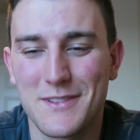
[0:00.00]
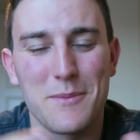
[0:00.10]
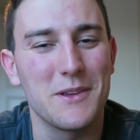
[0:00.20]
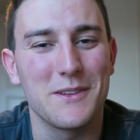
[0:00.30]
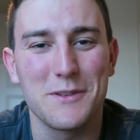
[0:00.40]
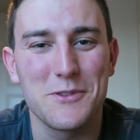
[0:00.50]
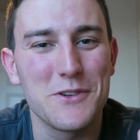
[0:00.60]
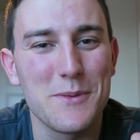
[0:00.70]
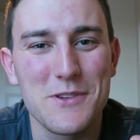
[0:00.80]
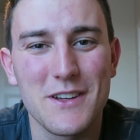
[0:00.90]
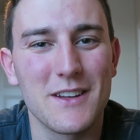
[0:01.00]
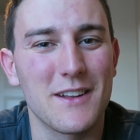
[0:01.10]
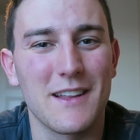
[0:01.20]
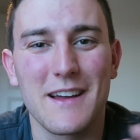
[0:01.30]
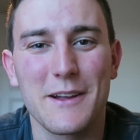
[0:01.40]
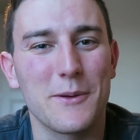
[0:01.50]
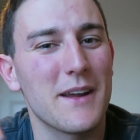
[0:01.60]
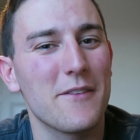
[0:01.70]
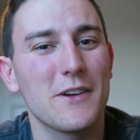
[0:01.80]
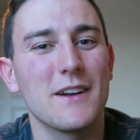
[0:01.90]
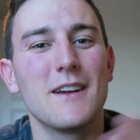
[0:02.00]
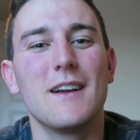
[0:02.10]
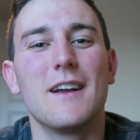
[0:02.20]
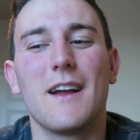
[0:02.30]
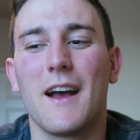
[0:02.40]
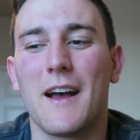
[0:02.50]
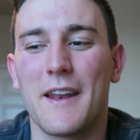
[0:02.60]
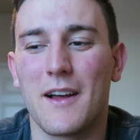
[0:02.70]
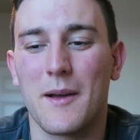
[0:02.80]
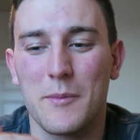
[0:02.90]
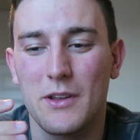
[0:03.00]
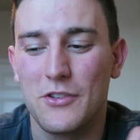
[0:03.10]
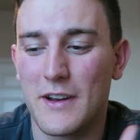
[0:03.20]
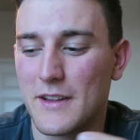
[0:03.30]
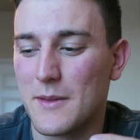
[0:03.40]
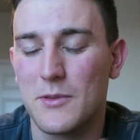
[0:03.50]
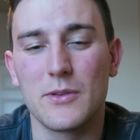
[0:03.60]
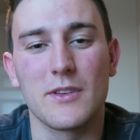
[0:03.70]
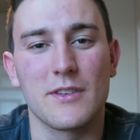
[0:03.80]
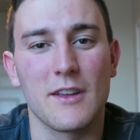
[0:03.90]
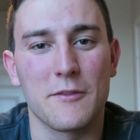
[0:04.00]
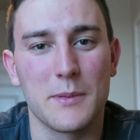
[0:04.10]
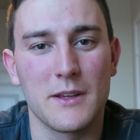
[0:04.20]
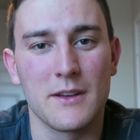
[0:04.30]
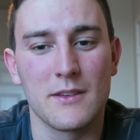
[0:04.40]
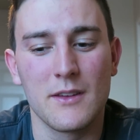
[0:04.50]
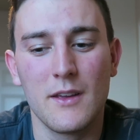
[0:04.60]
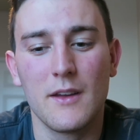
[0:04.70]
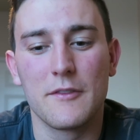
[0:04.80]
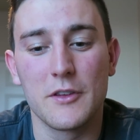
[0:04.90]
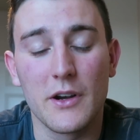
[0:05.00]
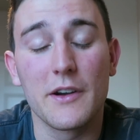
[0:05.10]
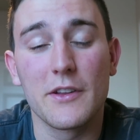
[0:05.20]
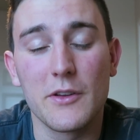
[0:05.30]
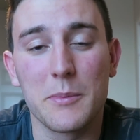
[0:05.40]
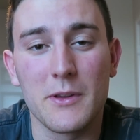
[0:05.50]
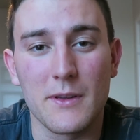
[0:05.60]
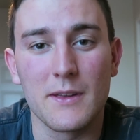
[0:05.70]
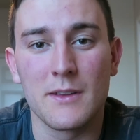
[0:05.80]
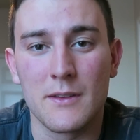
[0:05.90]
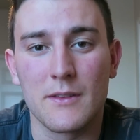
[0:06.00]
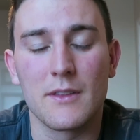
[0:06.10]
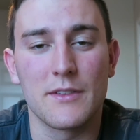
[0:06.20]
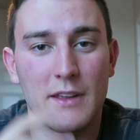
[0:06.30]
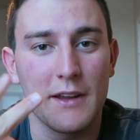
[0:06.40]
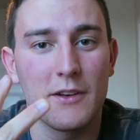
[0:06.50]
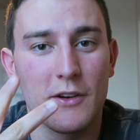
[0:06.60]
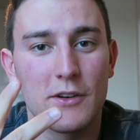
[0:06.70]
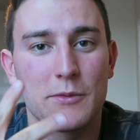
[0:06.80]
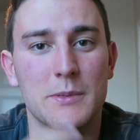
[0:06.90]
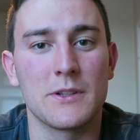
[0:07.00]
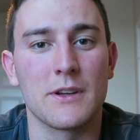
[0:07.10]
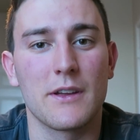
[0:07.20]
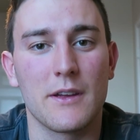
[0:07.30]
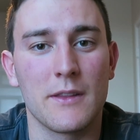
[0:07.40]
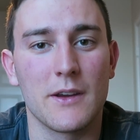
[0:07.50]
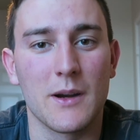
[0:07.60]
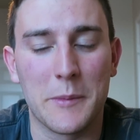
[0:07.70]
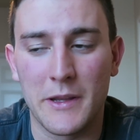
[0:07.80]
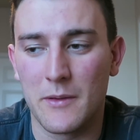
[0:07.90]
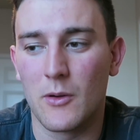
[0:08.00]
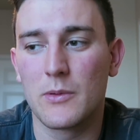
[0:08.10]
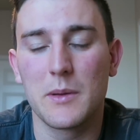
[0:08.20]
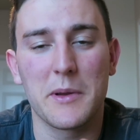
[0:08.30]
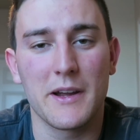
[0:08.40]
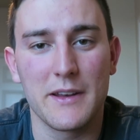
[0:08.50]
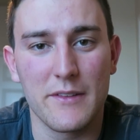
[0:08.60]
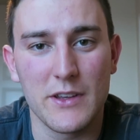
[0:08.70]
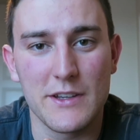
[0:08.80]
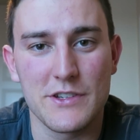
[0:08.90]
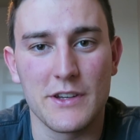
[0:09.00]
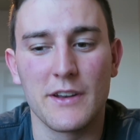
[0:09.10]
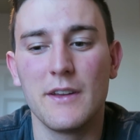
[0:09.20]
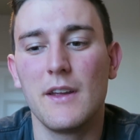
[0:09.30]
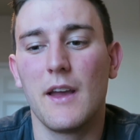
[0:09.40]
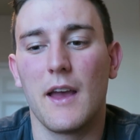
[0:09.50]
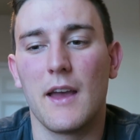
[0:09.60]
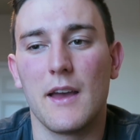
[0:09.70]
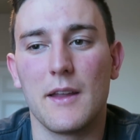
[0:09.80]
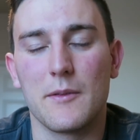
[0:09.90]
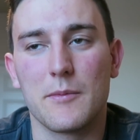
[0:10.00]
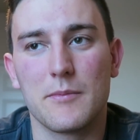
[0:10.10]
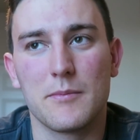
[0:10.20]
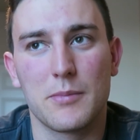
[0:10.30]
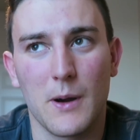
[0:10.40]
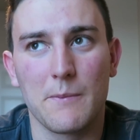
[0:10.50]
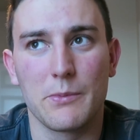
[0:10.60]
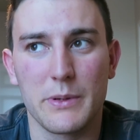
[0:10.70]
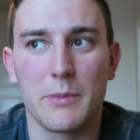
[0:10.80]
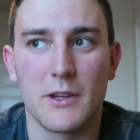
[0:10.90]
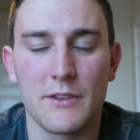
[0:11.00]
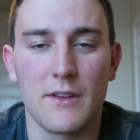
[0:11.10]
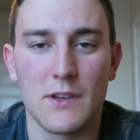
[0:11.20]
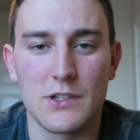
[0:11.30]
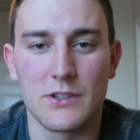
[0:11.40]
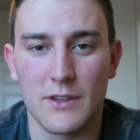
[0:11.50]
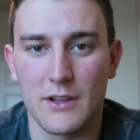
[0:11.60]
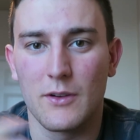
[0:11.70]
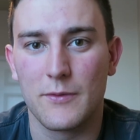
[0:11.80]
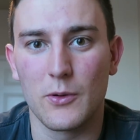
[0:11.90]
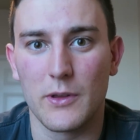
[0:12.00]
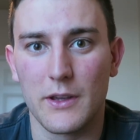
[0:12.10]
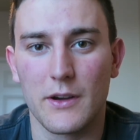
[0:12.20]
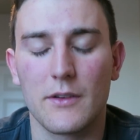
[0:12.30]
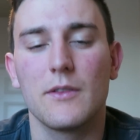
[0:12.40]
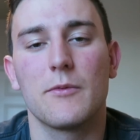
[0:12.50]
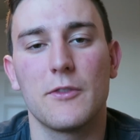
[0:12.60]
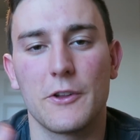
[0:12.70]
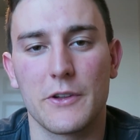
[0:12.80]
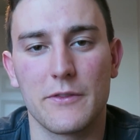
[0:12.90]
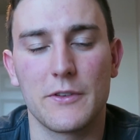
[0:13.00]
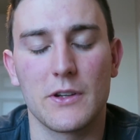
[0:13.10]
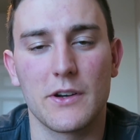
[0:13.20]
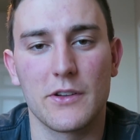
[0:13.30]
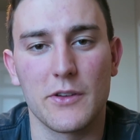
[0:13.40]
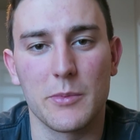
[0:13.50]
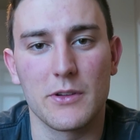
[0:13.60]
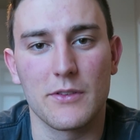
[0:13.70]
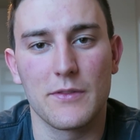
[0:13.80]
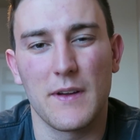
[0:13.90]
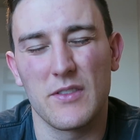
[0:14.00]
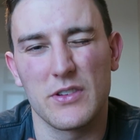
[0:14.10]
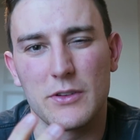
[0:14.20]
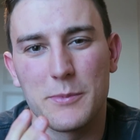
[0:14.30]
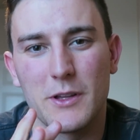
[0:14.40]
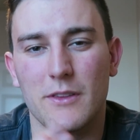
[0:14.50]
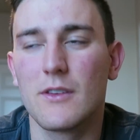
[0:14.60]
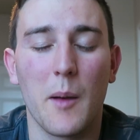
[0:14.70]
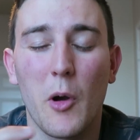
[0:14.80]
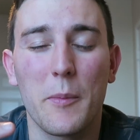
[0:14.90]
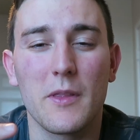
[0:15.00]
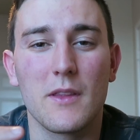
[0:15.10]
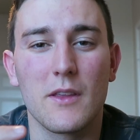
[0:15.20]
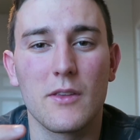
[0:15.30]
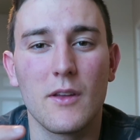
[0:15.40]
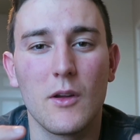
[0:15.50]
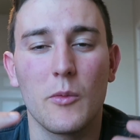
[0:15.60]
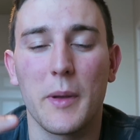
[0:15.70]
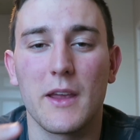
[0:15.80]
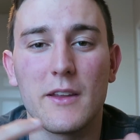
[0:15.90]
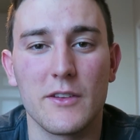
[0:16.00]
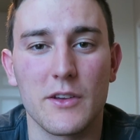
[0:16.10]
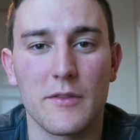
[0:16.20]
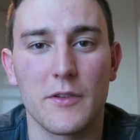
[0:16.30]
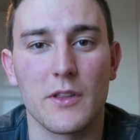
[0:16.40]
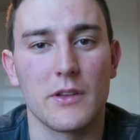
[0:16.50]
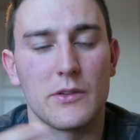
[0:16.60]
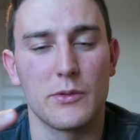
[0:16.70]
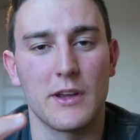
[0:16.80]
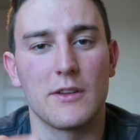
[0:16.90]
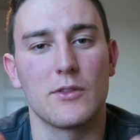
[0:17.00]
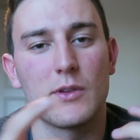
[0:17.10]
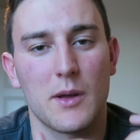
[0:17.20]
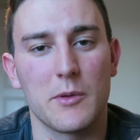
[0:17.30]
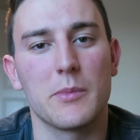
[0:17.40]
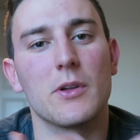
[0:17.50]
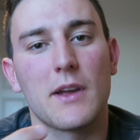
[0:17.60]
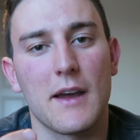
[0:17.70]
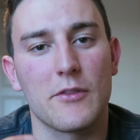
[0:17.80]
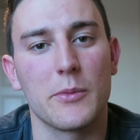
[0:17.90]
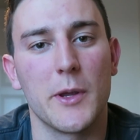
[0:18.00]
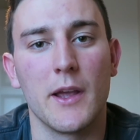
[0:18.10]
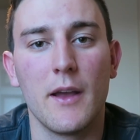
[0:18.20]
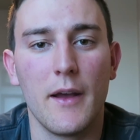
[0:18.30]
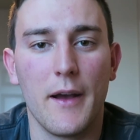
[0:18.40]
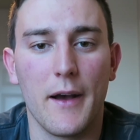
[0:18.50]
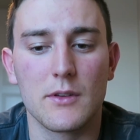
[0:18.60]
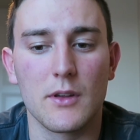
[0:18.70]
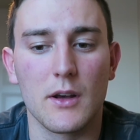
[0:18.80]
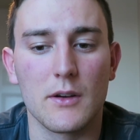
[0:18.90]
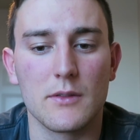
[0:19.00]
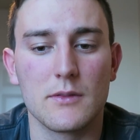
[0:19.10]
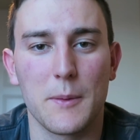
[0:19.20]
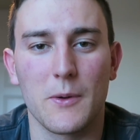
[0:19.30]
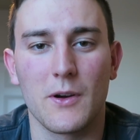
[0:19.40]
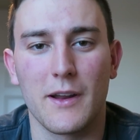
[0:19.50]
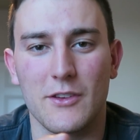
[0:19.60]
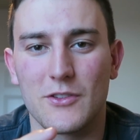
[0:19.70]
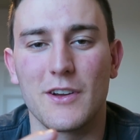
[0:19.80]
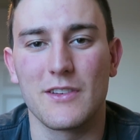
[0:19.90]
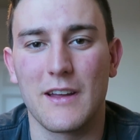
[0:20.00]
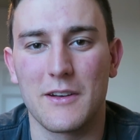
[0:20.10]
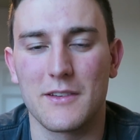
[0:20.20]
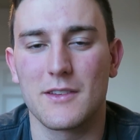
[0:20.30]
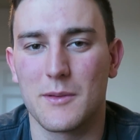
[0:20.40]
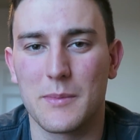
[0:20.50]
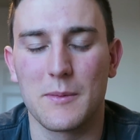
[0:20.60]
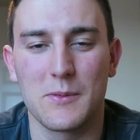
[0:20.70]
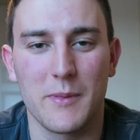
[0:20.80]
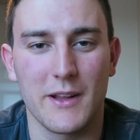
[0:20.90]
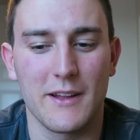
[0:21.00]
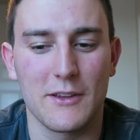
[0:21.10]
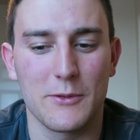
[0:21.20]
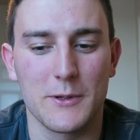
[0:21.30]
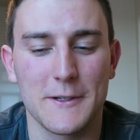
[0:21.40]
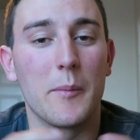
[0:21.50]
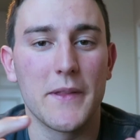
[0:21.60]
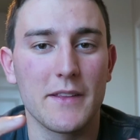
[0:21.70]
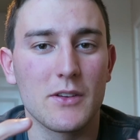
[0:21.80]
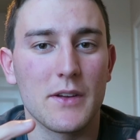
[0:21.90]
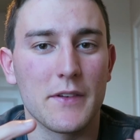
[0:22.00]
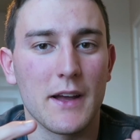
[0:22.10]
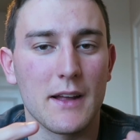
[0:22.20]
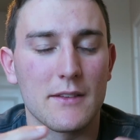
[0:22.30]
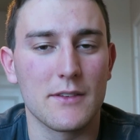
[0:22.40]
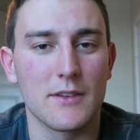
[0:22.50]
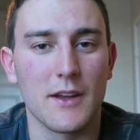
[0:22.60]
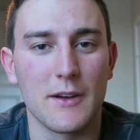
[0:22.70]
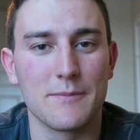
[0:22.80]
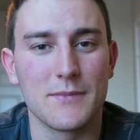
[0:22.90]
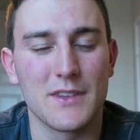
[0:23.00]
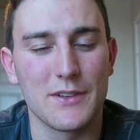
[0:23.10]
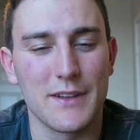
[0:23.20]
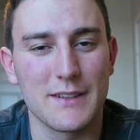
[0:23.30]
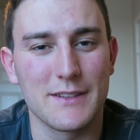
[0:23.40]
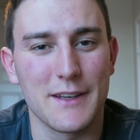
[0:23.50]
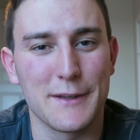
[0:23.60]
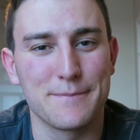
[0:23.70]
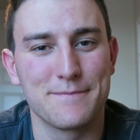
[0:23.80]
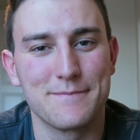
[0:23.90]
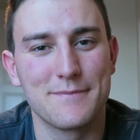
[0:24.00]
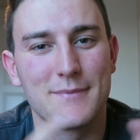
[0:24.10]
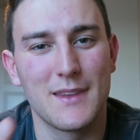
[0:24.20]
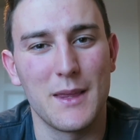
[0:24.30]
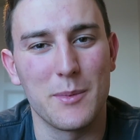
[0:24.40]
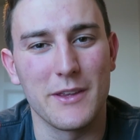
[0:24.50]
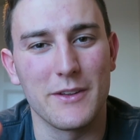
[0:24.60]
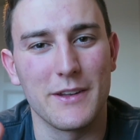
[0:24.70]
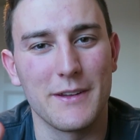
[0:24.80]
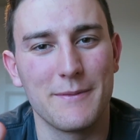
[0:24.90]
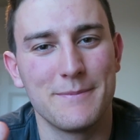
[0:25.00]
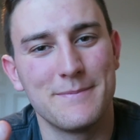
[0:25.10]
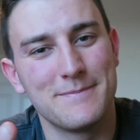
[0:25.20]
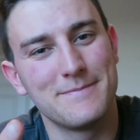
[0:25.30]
Give me a subscription, a like, whatever. And I'm gonna try to keep doing this stuff because Field Artillery BOLC is the second hardest BOLC in the Army, only behind aviation, and probably because aviation's like a full year. Field Artillery BOLC's 5 or 6 months. I'm hoping this will make it easier for the lieutenants who come to BOLC after me, so people aren't as stressed out as some people in my class were. But that's all I've got, so until next time, keep killing it.